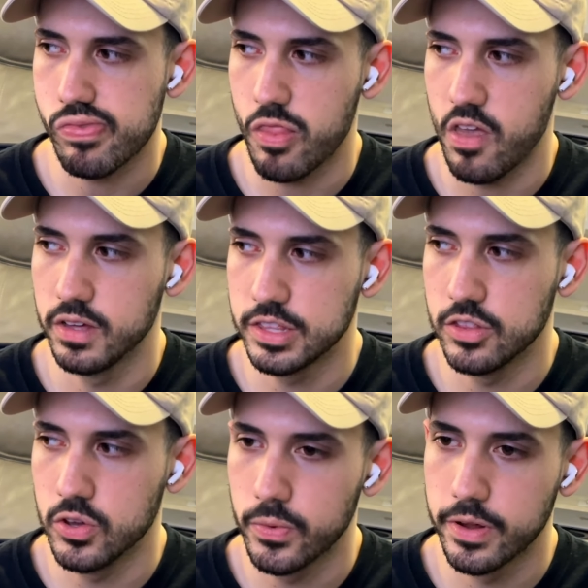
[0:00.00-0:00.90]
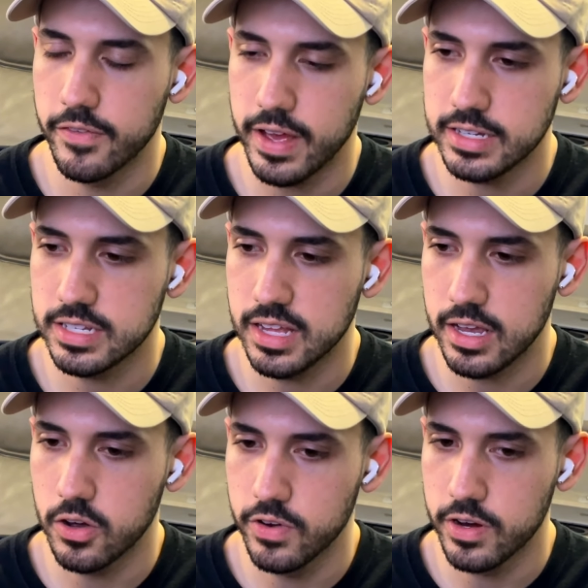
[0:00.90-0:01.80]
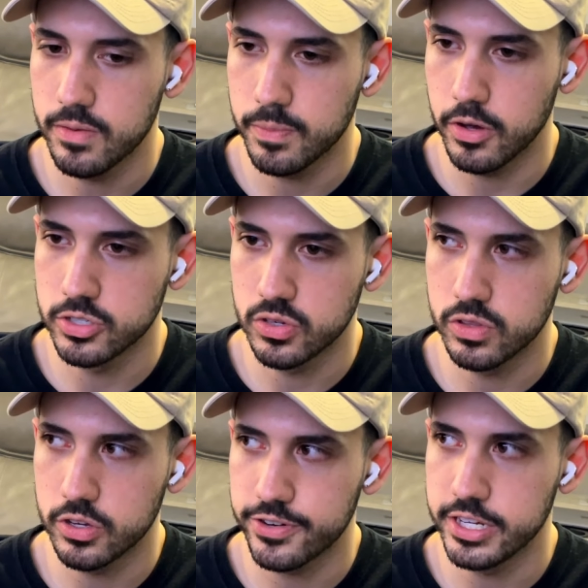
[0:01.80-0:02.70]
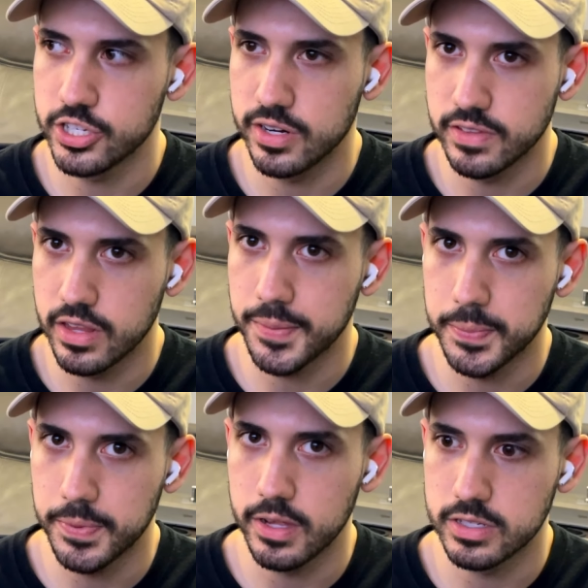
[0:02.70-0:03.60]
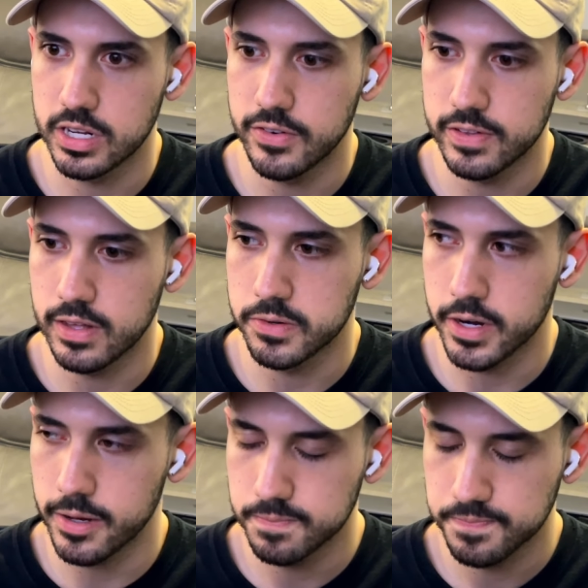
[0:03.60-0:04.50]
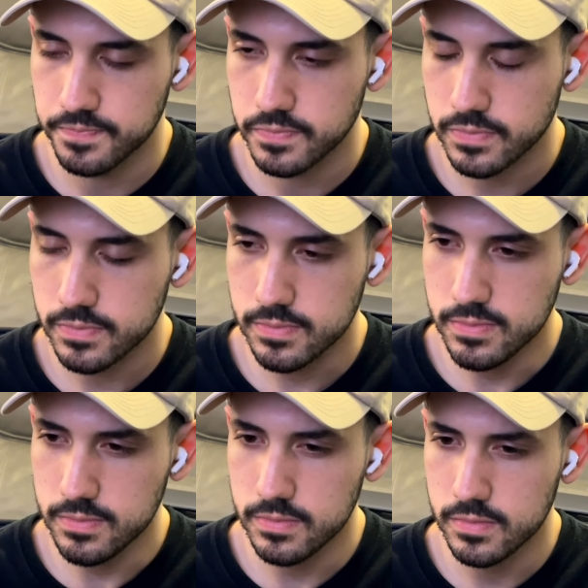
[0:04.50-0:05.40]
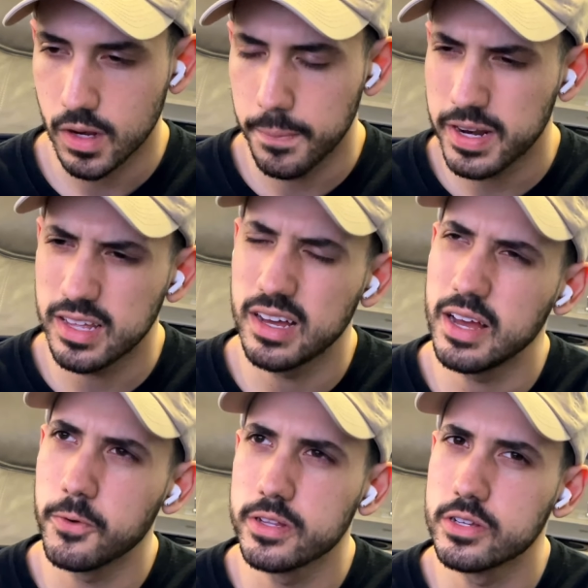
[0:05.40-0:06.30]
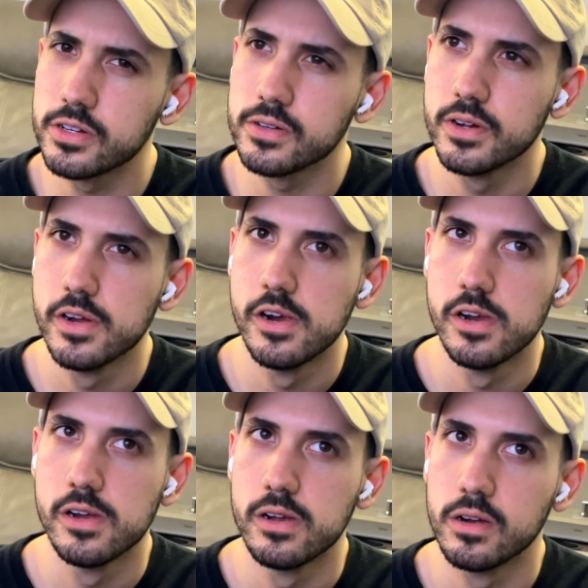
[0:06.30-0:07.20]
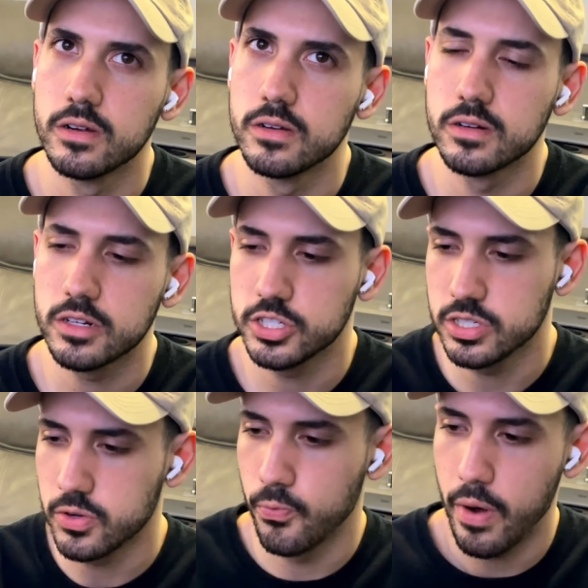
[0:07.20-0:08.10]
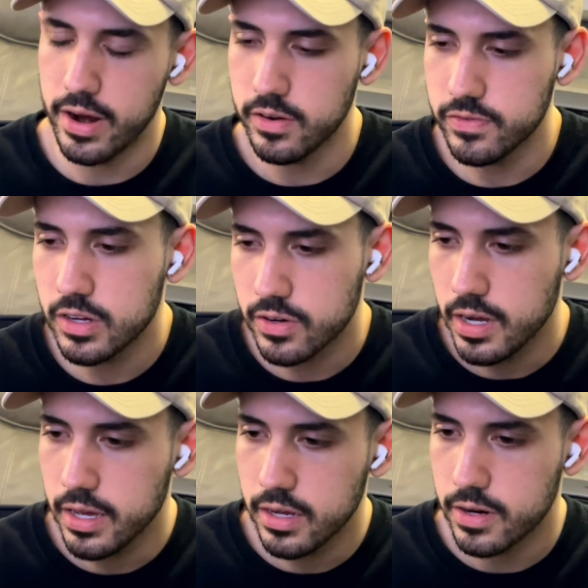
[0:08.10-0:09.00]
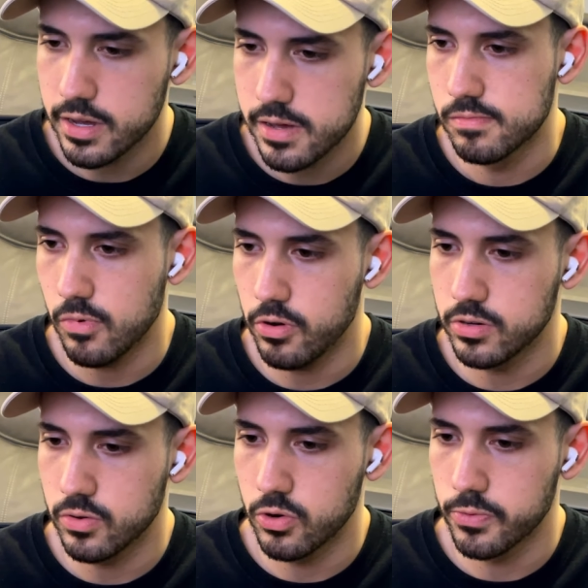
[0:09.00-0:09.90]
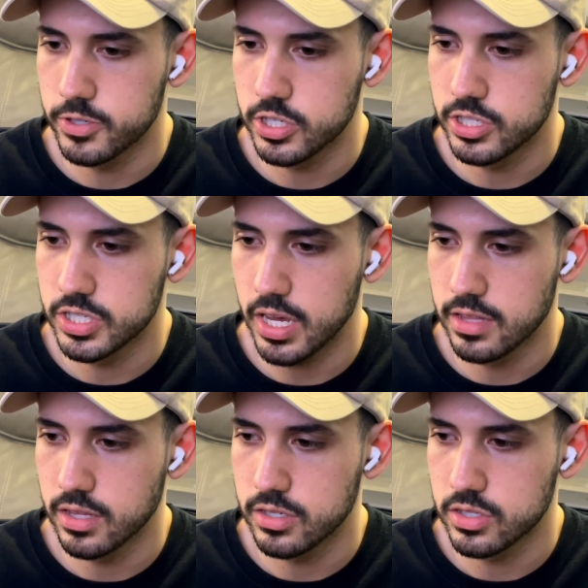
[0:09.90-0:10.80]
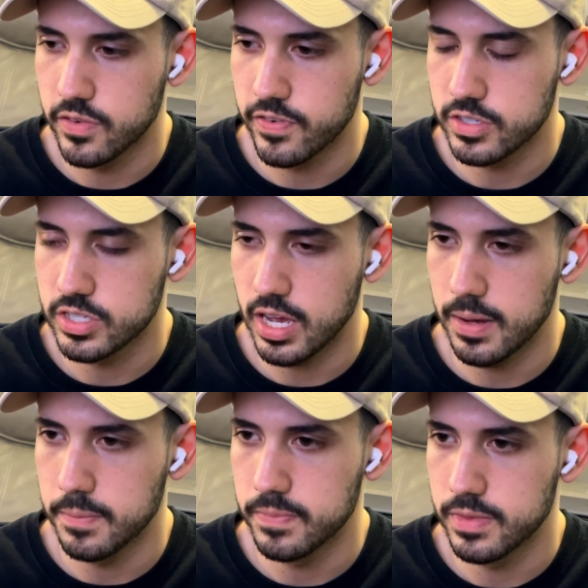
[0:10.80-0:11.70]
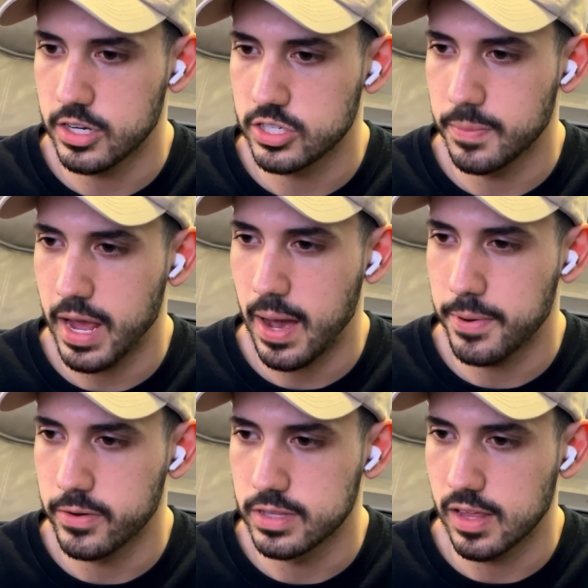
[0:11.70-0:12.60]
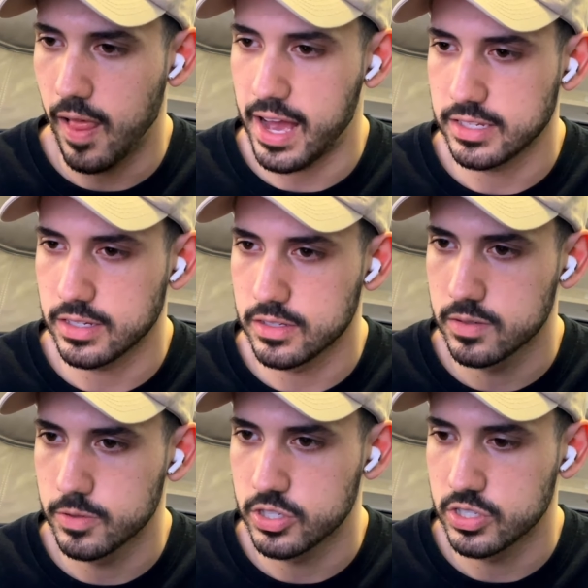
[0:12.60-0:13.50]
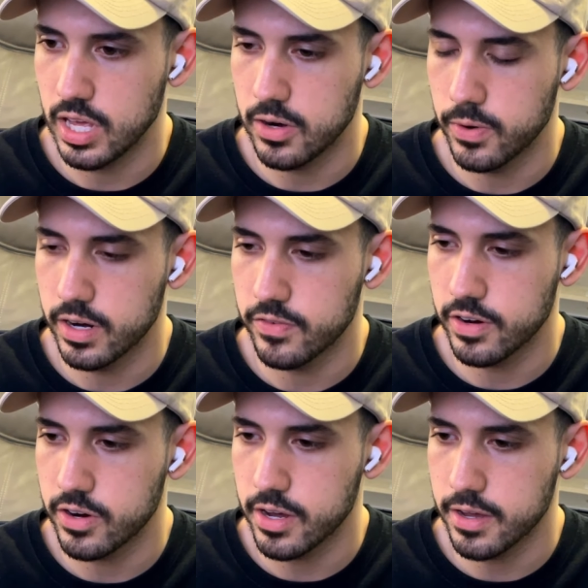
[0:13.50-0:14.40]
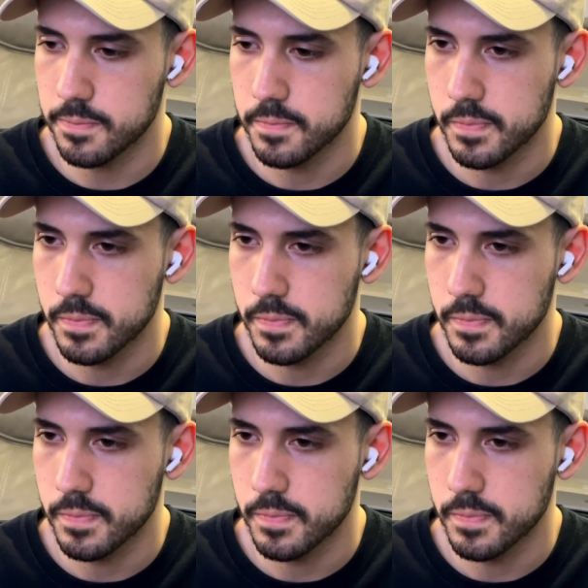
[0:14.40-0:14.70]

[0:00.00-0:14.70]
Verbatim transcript: Like the new one, if it has to take over, but also the creation of the dummy plugs and everything, right? But I wonder, because she's aware of the crying, right? Or was she just saying this is the first time that should be happening with the glasses, but she's not aware of her crying?